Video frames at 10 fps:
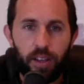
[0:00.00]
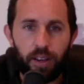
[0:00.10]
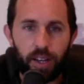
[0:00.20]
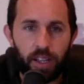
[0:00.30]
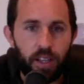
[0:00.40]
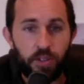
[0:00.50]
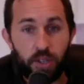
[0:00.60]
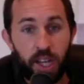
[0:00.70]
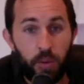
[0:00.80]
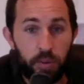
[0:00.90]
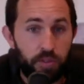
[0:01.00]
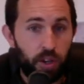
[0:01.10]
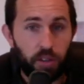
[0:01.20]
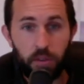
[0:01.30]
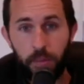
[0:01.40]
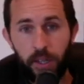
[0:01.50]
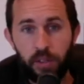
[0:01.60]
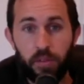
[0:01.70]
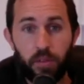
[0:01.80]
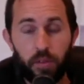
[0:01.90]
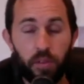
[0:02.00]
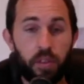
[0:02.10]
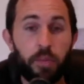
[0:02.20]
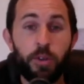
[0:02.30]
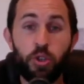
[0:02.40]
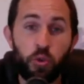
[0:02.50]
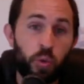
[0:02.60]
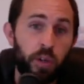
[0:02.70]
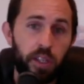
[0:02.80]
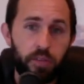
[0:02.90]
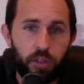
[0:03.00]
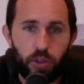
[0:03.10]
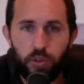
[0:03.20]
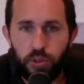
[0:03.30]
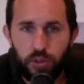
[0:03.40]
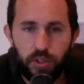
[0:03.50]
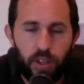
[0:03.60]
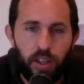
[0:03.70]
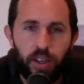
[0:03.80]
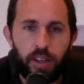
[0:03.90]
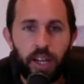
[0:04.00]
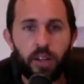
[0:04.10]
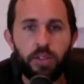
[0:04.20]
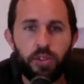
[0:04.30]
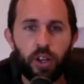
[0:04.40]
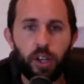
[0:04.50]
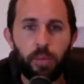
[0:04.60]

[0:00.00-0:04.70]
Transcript: Right? So now we've talked about the majority of coaches. Now let's talk